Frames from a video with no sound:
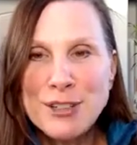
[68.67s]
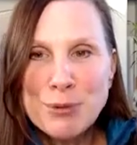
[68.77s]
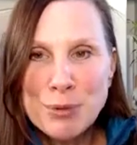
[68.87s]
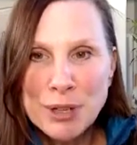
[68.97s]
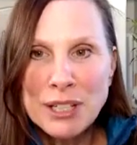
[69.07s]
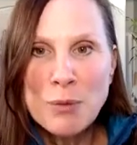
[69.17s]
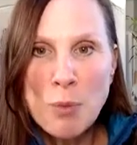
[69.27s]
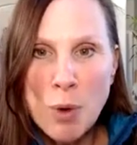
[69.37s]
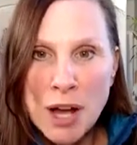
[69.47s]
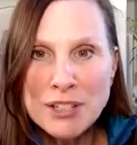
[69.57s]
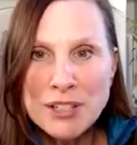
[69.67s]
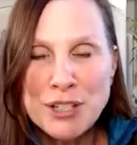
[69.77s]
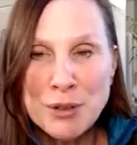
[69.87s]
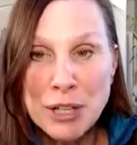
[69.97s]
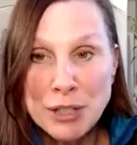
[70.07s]
you really want
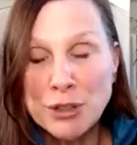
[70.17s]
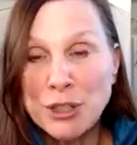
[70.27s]
to, and